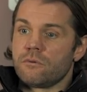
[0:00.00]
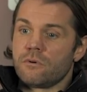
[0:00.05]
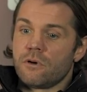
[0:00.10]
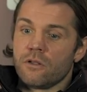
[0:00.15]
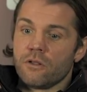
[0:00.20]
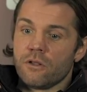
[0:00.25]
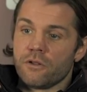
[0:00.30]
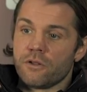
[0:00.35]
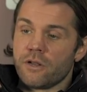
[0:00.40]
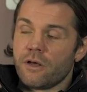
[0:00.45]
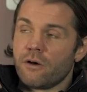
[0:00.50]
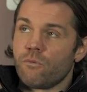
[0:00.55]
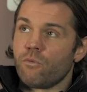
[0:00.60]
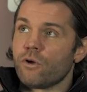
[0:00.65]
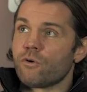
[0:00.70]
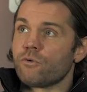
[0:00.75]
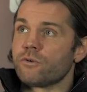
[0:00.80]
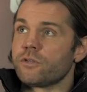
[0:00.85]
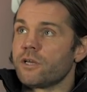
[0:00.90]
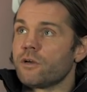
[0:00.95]
other than a
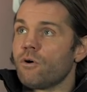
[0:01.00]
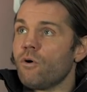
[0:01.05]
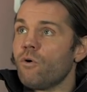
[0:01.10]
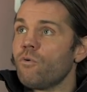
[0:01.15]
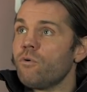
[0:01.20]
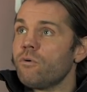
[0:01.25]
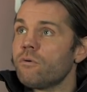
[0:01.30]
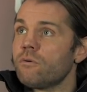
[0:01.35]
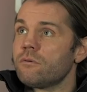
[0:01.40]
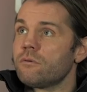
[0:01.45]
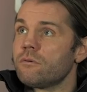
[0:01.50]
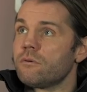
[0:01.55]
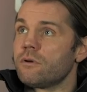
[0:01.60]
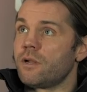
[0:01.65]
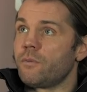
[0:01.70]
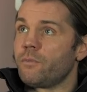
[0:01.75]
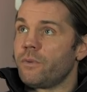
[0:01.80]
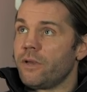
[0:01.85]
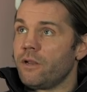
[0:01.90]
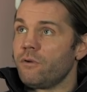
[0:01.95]
worldy goal and
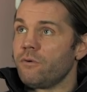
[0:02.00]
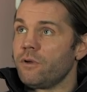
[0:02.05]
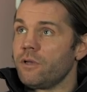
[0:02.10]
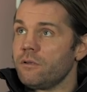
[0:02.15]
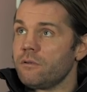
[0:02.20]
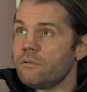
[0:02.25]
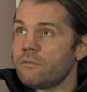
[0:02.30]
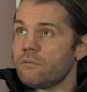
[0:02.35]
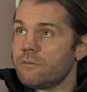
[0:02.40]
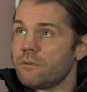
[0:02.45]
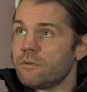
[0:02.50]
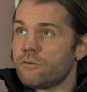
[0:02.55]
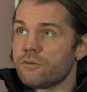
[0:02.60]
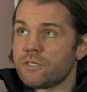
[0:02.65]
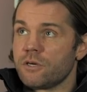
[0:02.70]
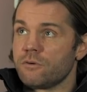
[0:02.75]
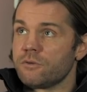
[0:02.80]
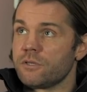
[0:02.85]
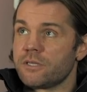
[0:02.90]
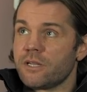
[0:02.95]
a penalty, you know,
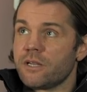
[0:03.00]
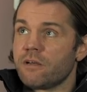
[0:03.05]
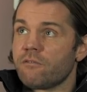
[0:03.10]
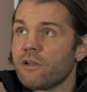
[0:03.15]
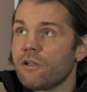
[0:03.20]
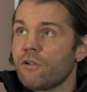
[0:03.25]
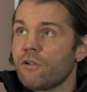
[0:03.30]
Celtic didn't have a